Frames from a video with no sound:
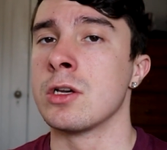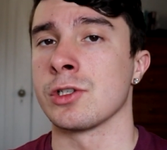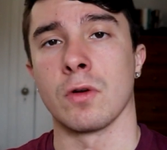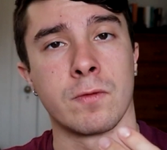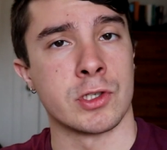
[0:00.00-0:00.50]

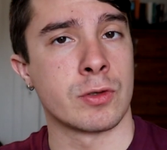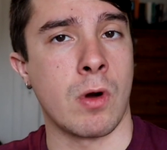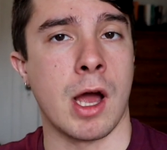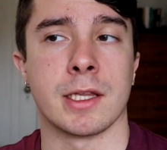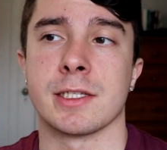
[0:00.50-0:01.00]
So for
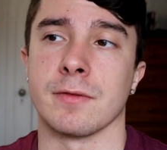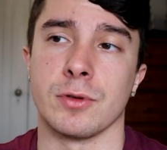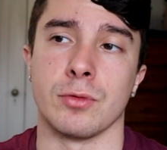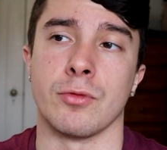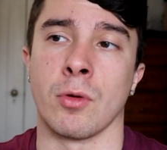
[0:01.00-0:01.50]
squats, if
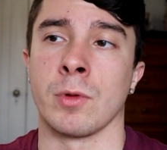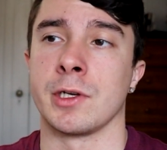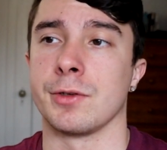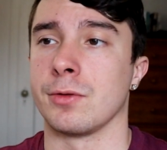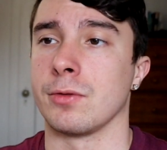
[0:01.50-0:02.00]
you normally
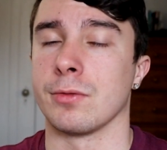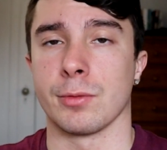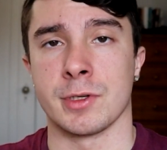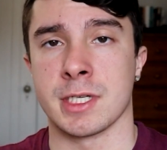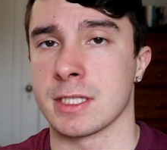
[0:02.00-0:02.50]
do
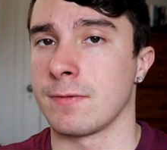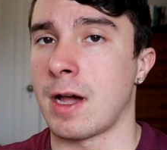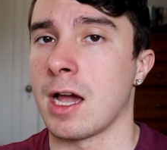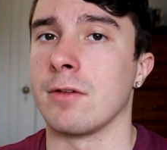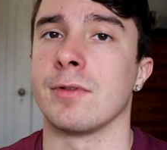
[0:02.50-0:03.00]
3 sets of
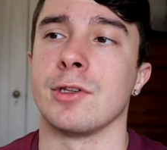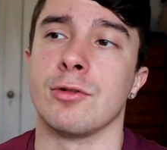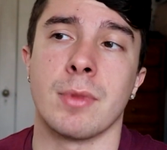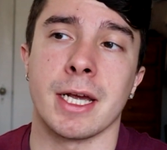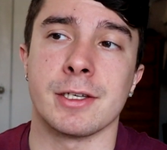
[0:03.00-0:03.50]
5,
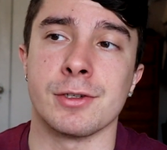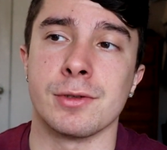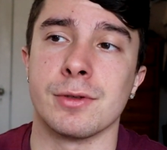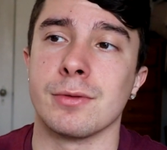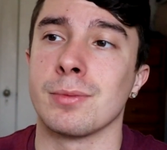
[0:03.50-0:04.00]
you might
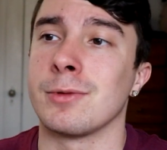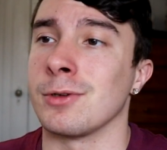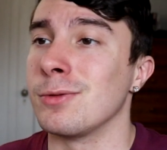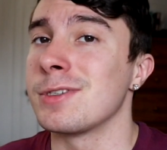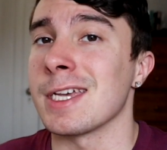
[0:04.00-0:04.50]
do
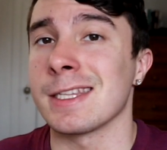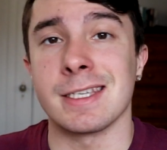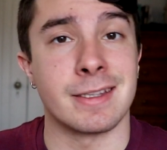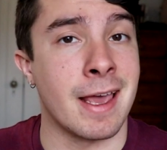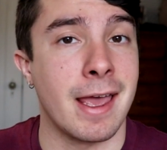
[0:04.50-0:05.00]
2 sets
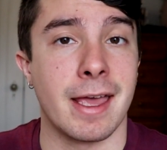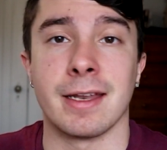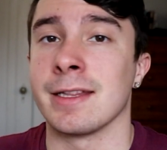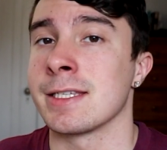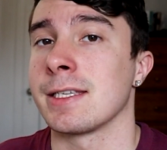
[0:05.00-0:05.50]
of
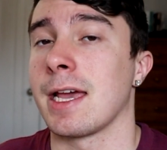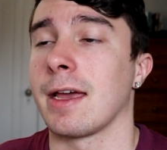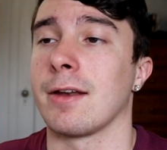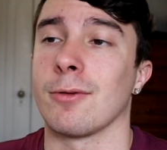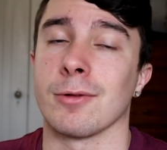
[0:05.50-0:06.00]
10
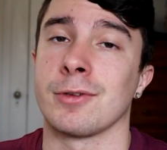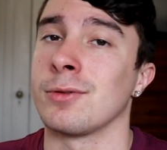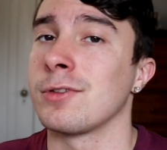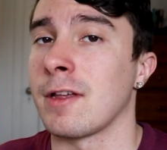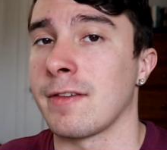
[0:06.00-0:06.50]
instead, or
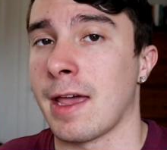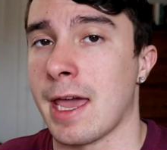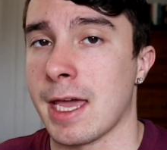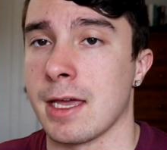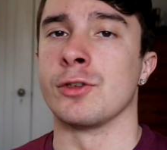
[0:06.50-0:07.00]
2 sets of
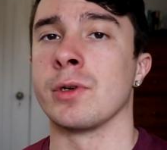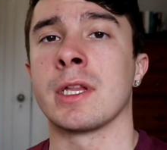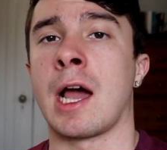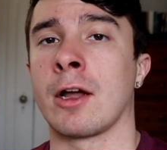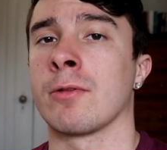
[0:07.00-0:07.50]
8. Doing
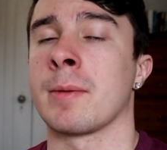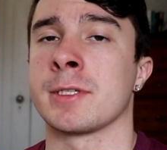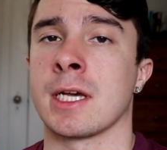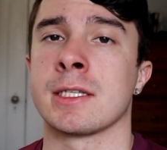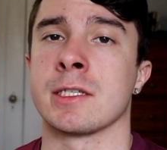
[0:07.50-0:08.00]
the higher rep
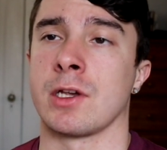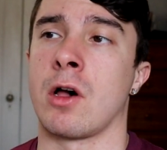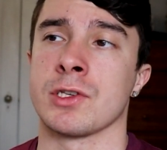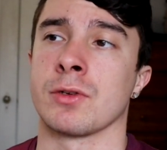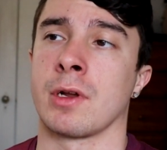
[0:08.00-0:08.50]
sets is
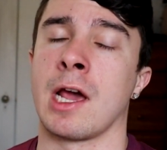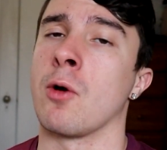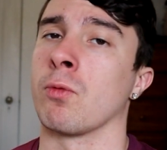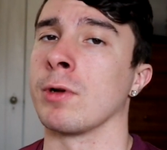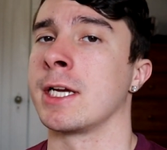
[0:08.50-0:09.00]
also going to
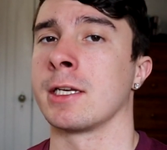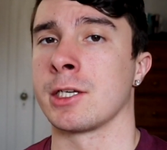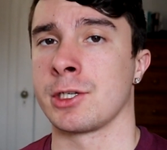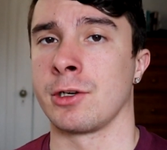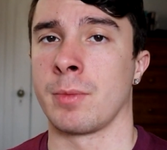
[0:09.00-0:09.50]
help
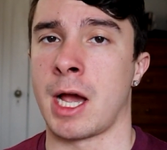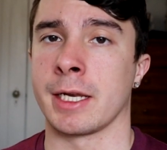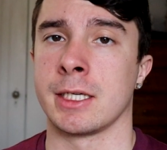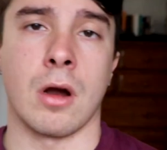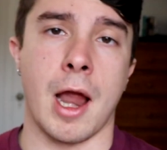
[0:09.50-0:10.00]
recondition your
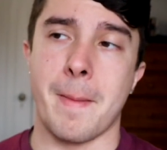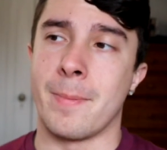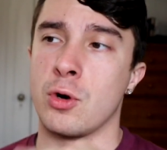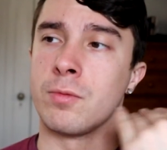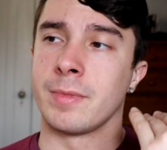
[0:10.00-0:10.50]
body. All right,
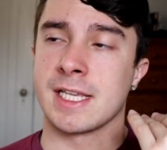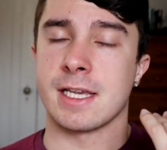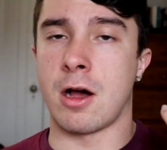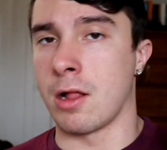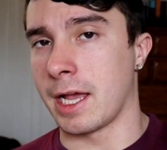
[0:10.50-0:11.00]
boom,
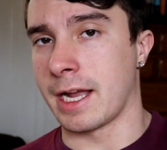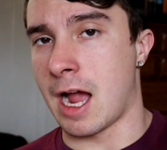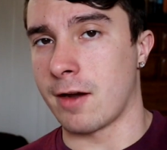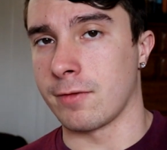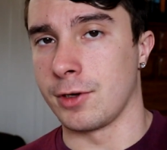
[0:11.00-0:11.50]
that's all I
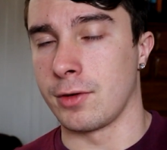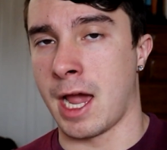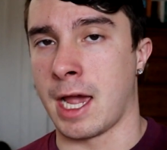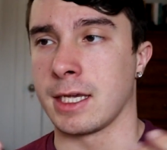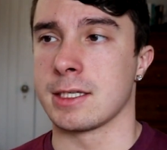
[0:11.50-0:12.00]
got for you
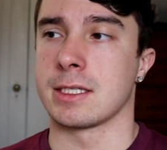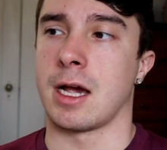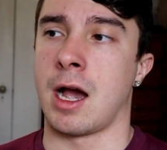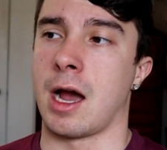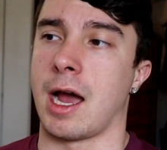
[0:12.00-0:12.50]
guys.
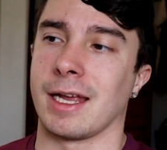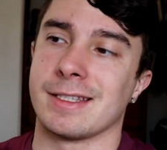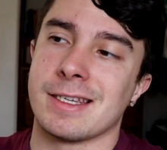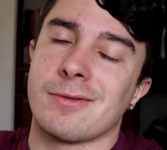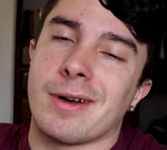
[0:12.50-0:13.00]
I
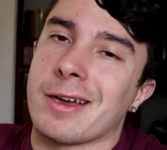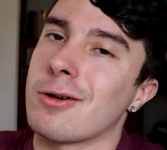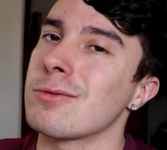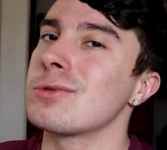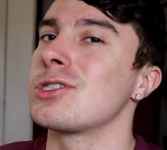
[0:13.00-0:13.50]
didn't want to
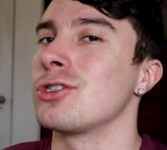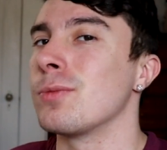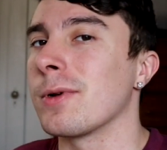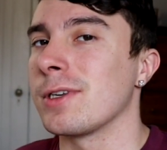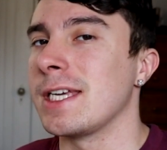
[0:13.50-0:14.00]
go
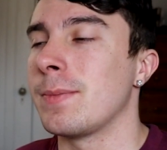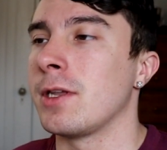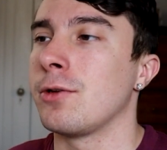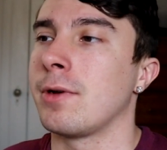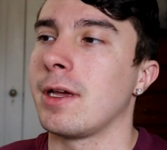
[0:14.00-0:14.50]
super deep
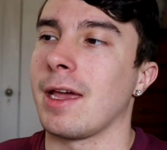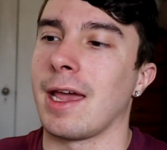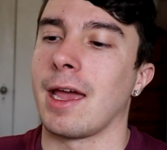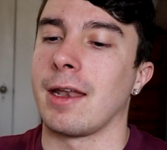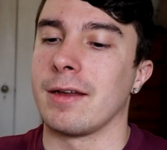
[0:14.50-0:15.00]
into it
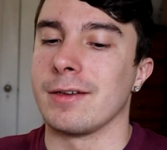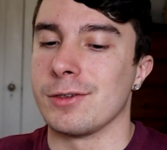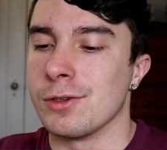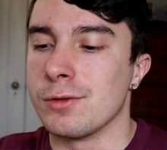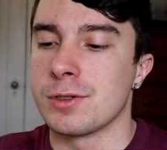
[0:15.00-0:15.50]
and
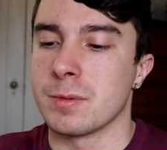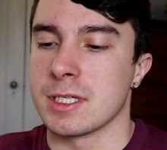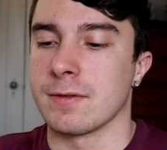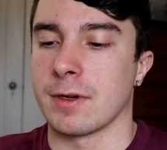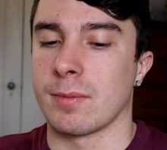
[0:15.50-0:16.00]
do
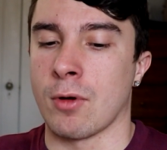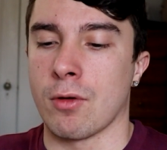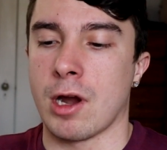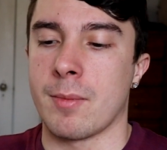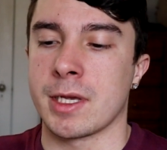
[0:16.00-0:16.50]
specific
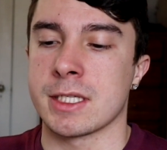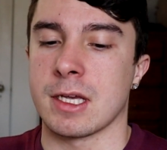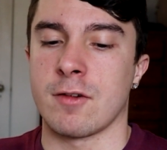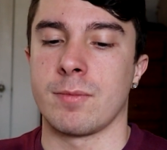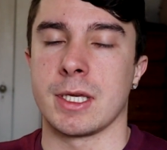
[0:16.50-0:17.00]
programming
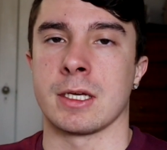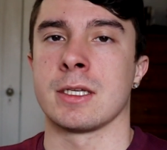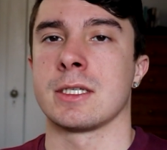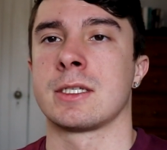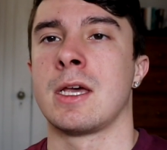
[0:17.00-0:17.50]
stuff
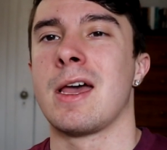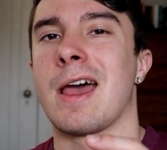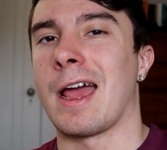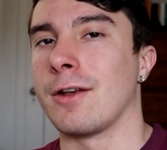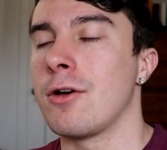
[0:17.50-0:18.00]
because
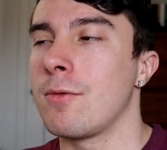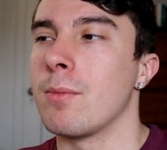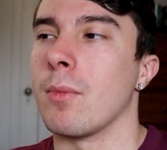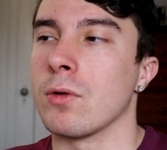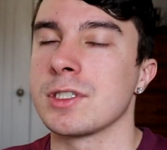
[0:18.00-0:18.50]
I know
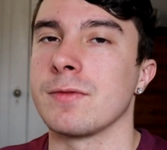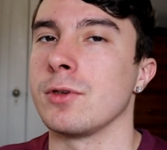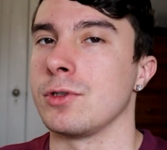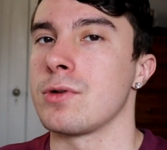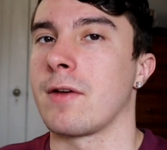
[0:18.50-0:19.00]
most of
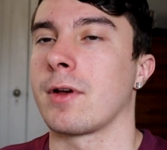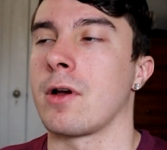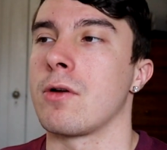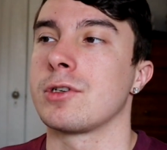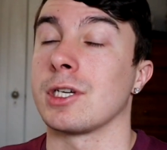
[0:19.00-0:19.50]
you do have a
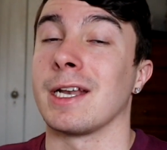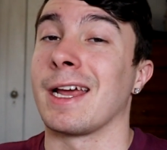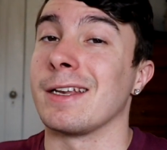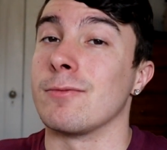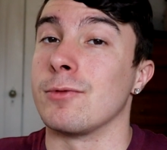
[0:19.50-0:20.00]
coach, and
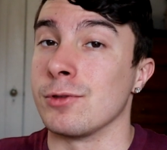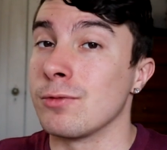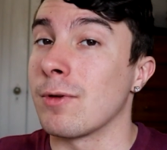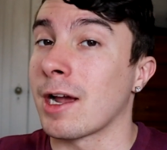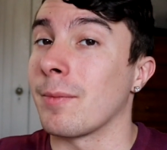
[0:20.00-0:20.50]
I
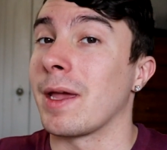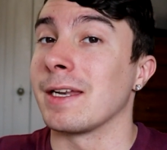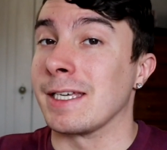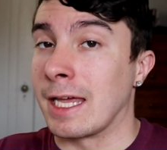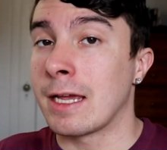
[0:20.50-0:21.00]
do
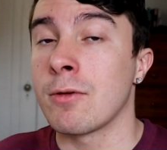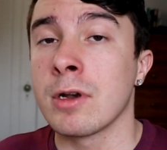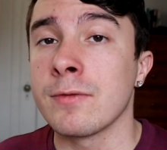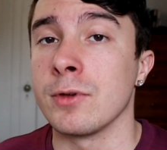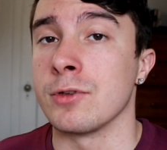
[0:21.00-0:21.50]
recommend getting
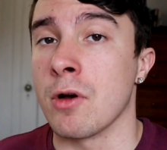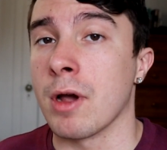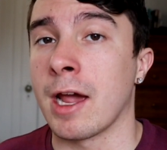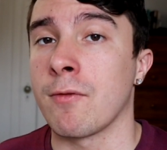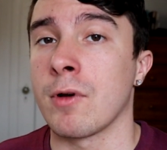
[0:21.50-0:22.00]
one if you
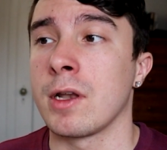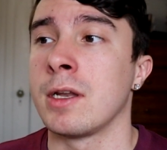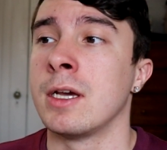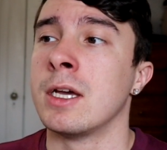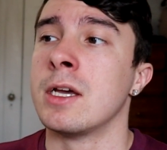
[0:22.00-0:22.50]
don't have
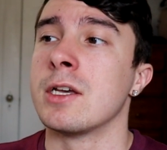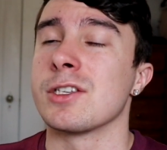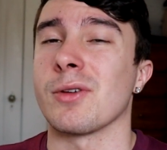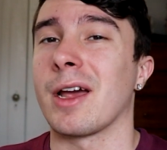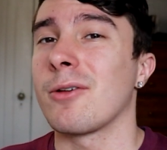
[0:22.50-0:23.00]
one.
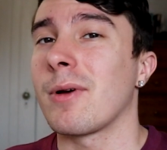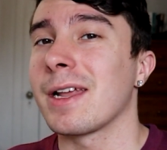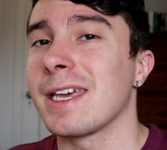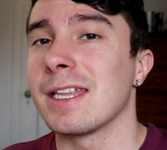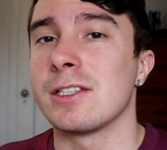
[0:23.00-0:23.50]
So I don't want
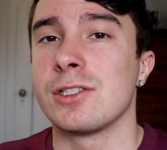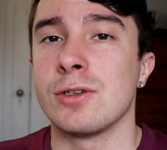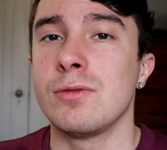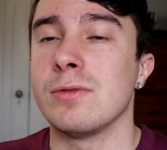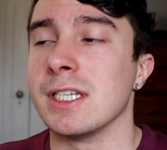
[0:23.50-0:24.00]
to get
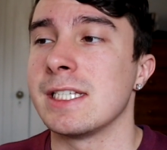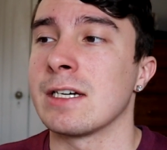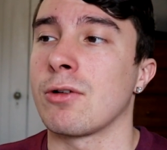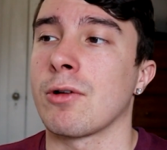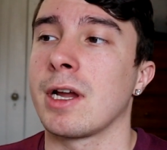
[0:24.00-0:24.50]
too
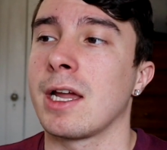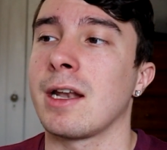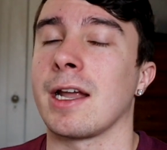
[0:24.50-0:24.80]
detail oriented.